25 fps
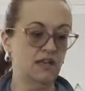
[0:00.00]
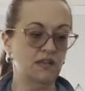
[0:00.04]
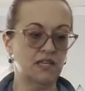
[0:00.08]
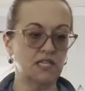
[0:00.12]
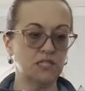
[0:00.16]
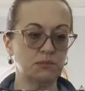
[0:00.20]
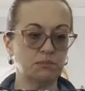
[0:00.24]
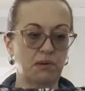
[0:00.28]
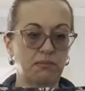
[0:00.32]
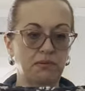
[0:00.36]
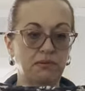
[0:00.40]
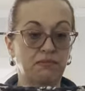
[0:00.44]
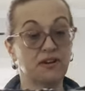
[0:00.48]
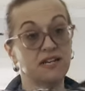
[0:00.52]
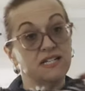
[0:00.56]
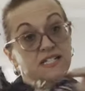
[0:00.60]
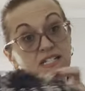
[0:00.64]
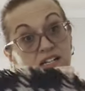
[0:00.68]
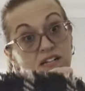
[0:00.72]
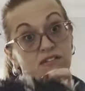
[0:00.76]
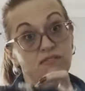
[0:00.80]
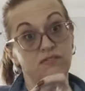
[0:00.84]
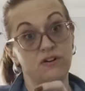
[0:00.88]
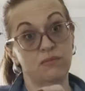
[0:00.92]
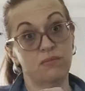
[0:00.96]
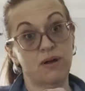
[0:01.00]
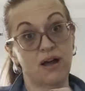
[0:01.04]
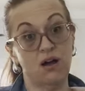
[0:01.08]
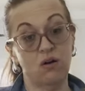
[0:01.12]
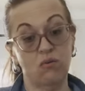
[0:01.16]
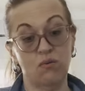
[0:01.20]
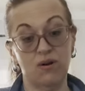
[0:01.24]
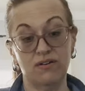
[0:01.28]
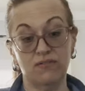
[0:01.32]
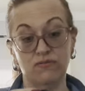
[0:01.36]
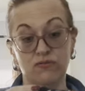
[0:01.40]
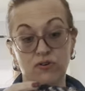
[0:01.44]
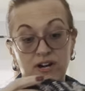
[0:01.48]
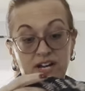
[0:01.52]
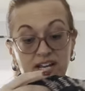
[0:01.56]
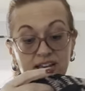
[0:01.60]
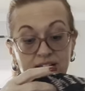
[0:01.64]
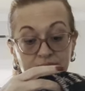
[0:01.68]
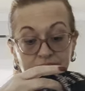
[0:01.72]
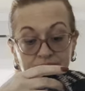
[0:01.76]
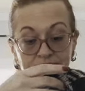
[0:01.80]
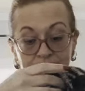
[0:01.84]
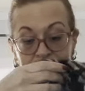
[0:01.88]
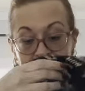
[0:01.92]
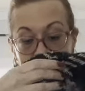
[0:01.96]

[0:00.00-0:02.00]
This probably retailed for about 140